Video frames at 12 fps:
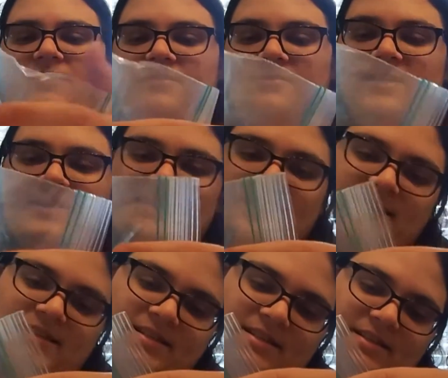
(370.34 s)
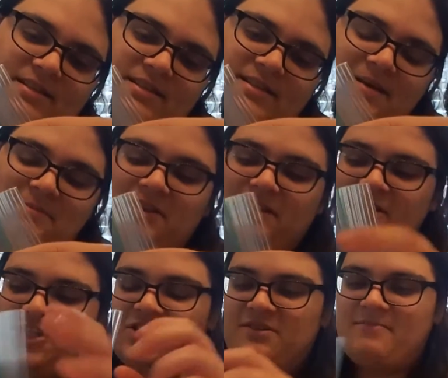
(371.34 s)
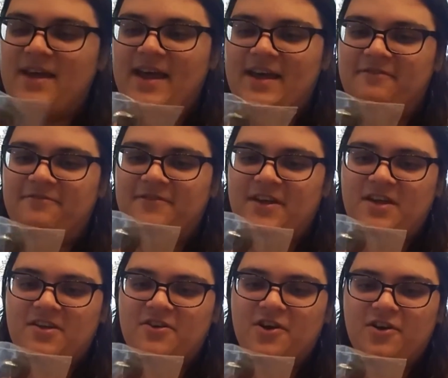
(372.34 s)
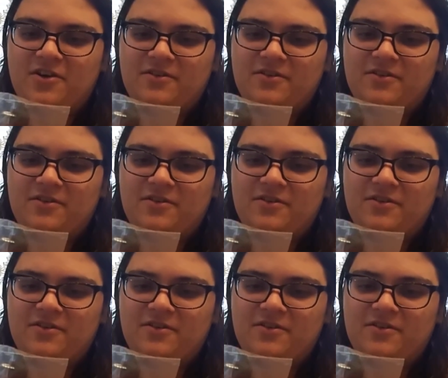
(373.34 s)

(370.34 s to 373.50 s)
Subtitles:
What is this? Demolition Man figure.